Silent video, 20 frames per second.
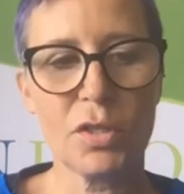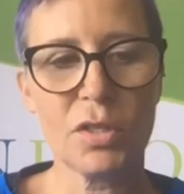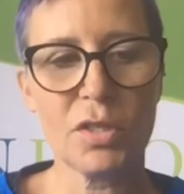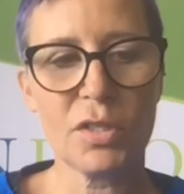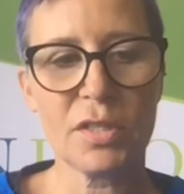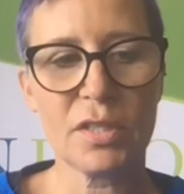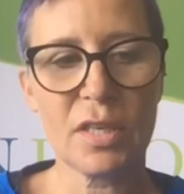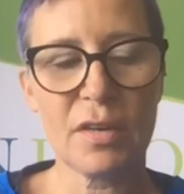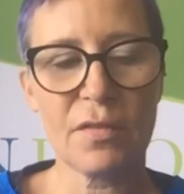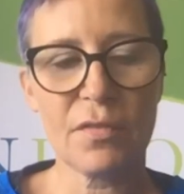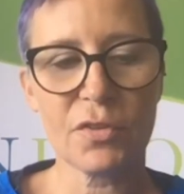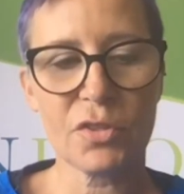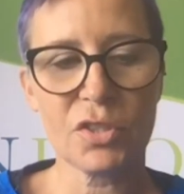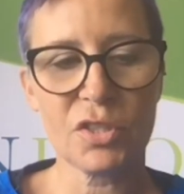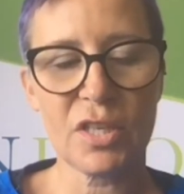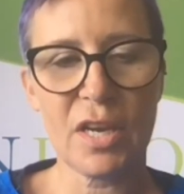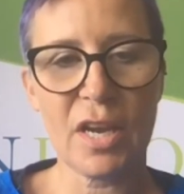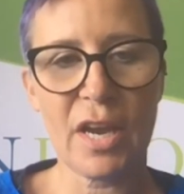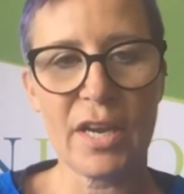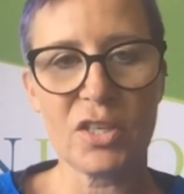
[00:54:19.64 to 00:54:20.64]
do you see for
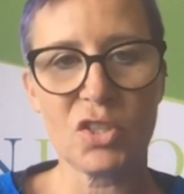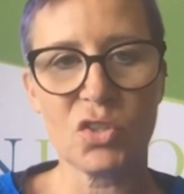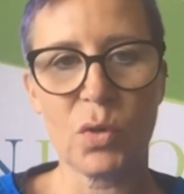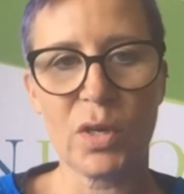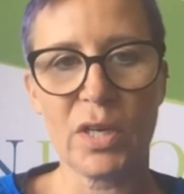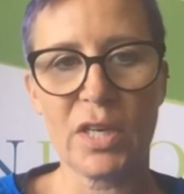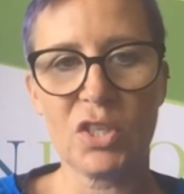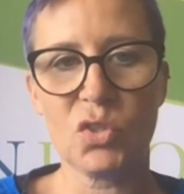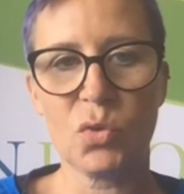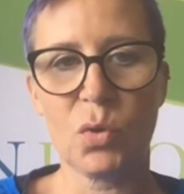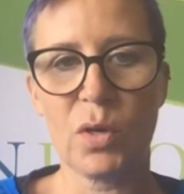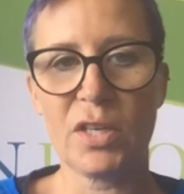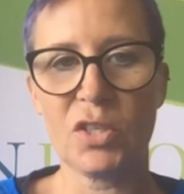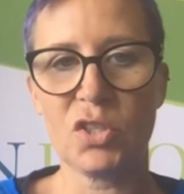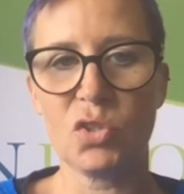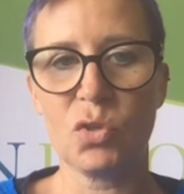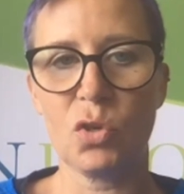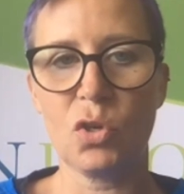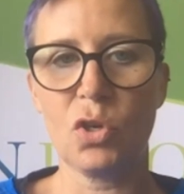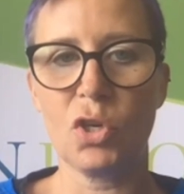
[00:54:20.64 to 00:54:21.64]
CI in 2020?
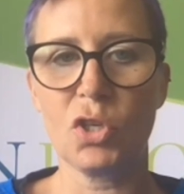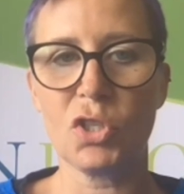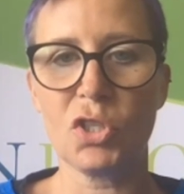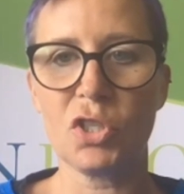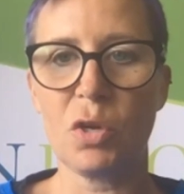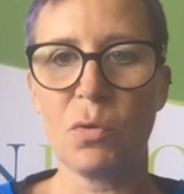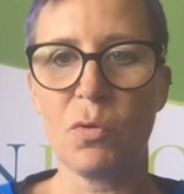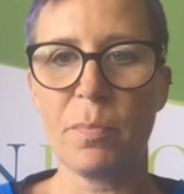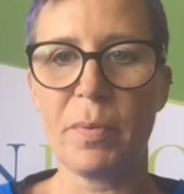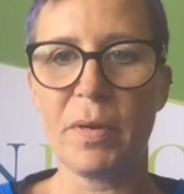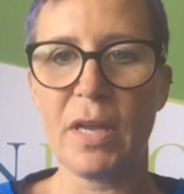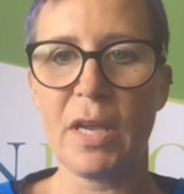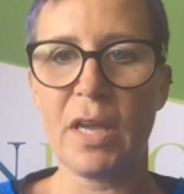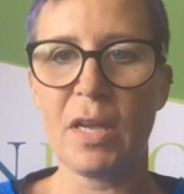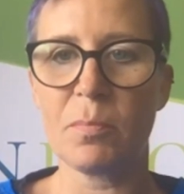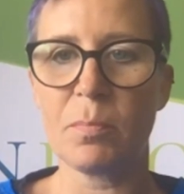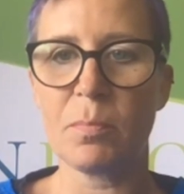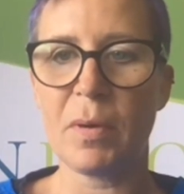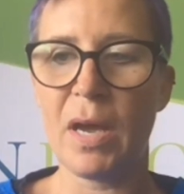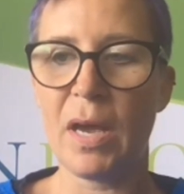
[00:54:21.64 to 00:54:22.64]
So of course now we've been
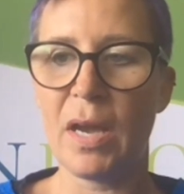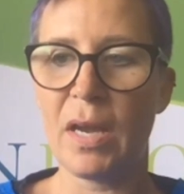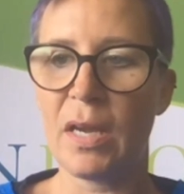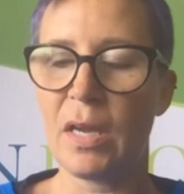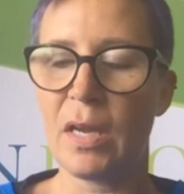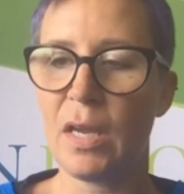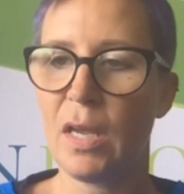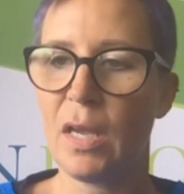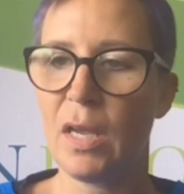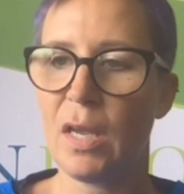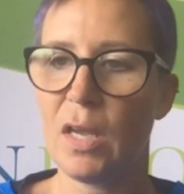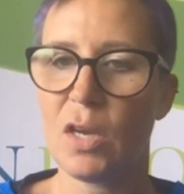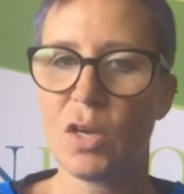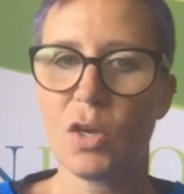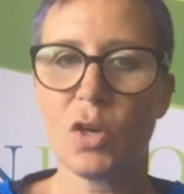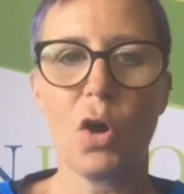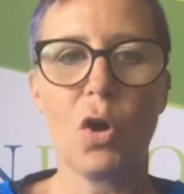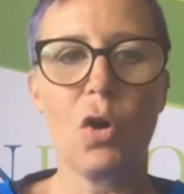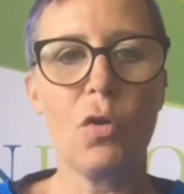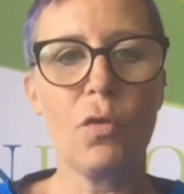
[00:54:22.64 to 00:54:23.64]
hit by
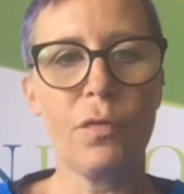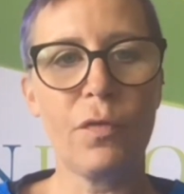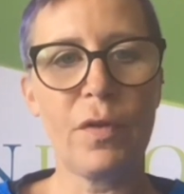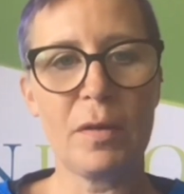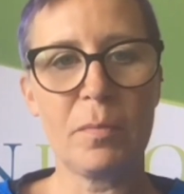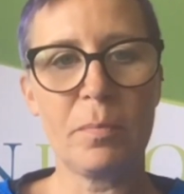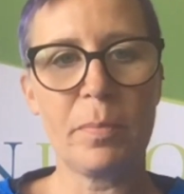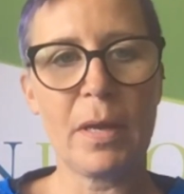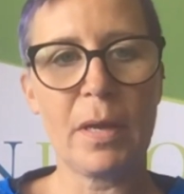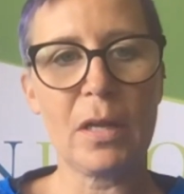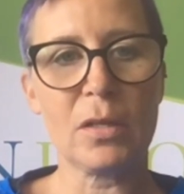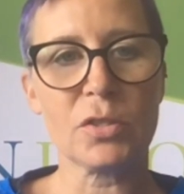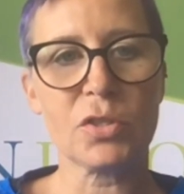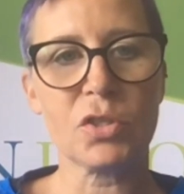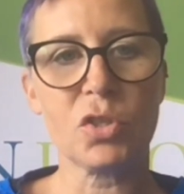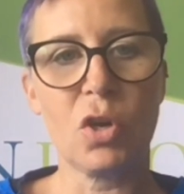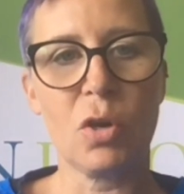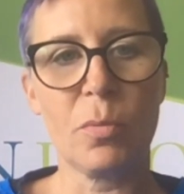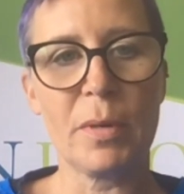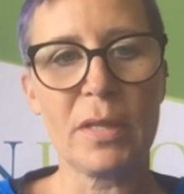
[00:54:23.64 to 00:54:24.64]
COVID, Bill.
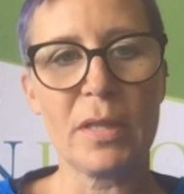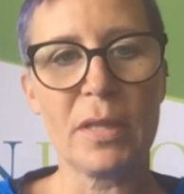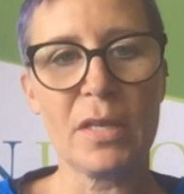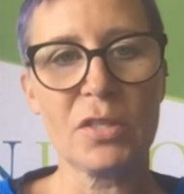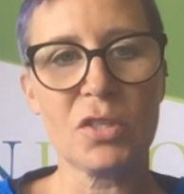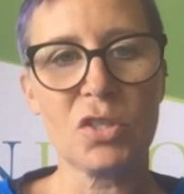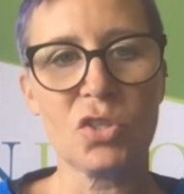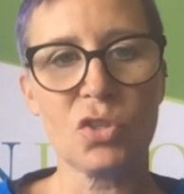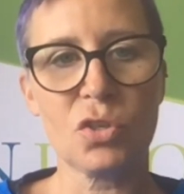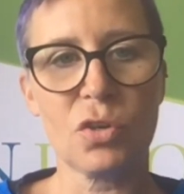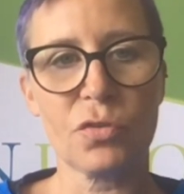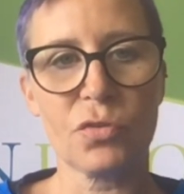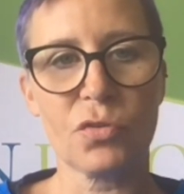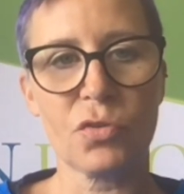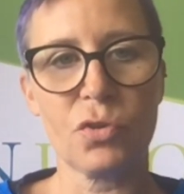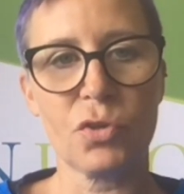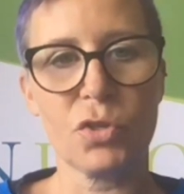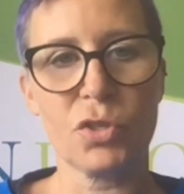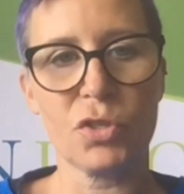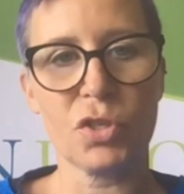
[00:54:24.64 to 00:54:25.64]
So I mean, this has sort of
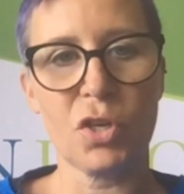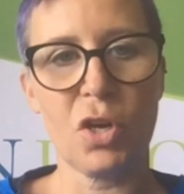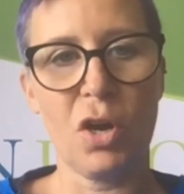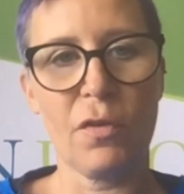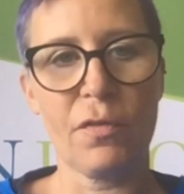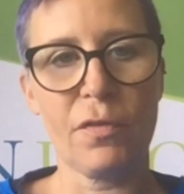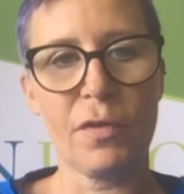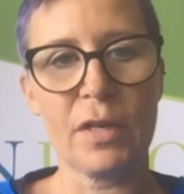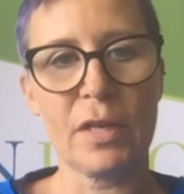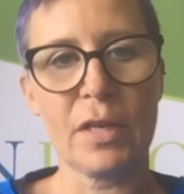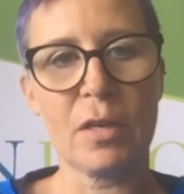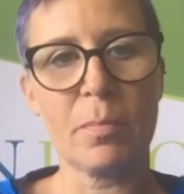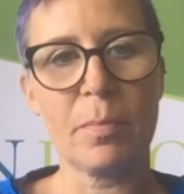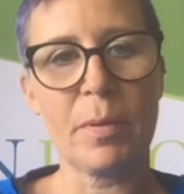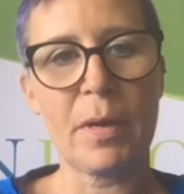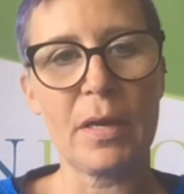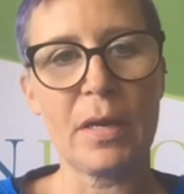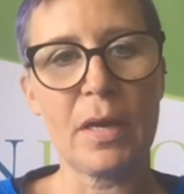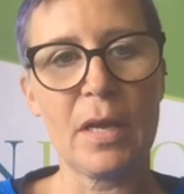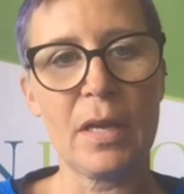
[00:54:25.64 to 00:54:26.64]
thrown us off a little
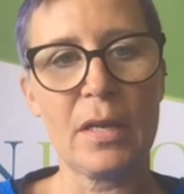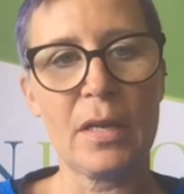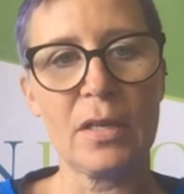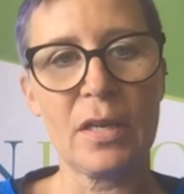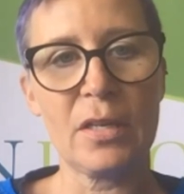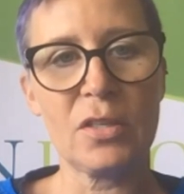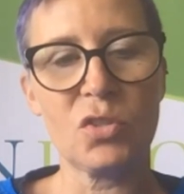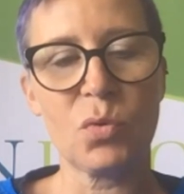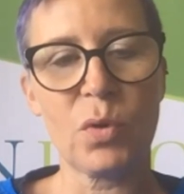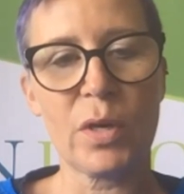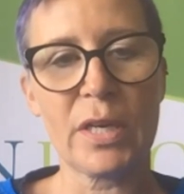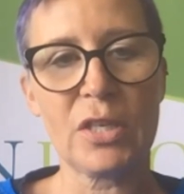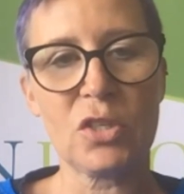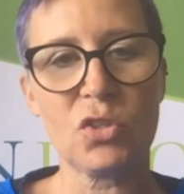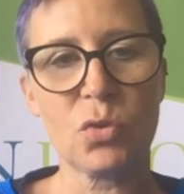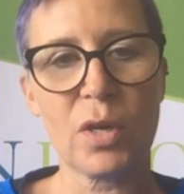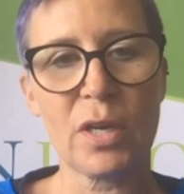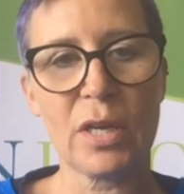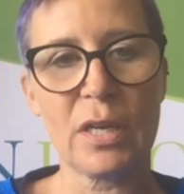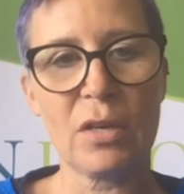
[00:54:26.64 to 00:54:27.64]
bit in
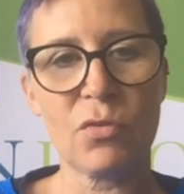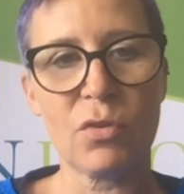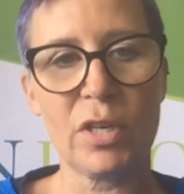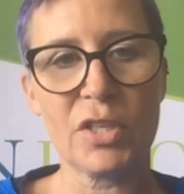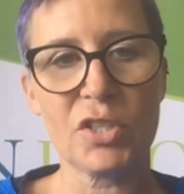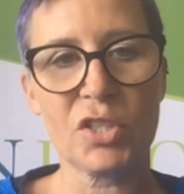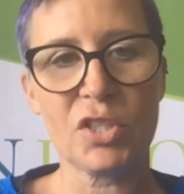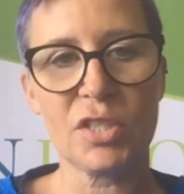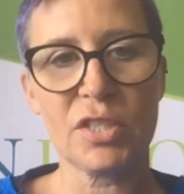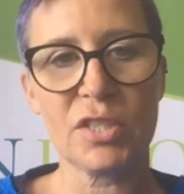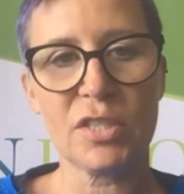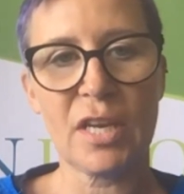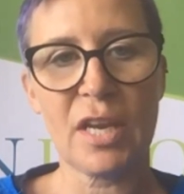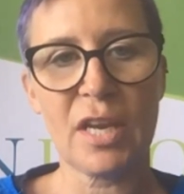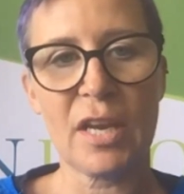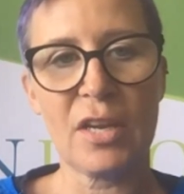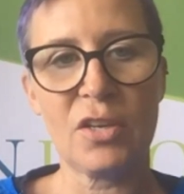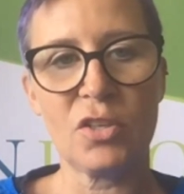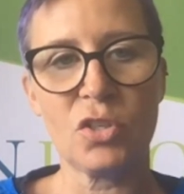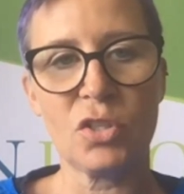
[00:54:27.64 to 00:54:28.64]
2020 in relation to
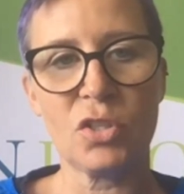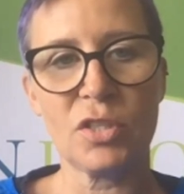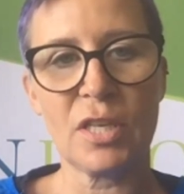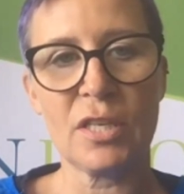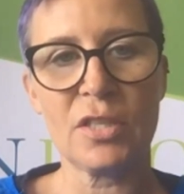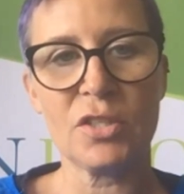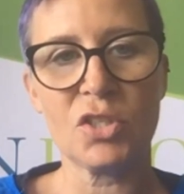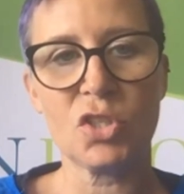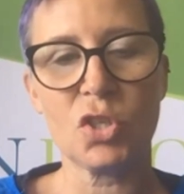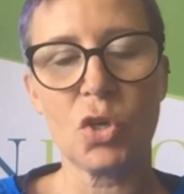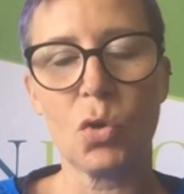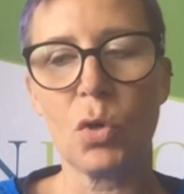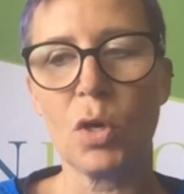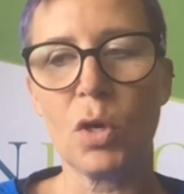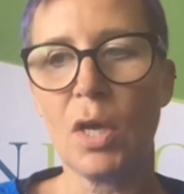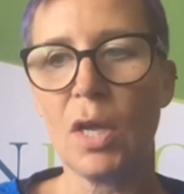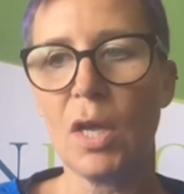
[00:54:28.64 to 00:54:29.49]
CI in New Zealand. So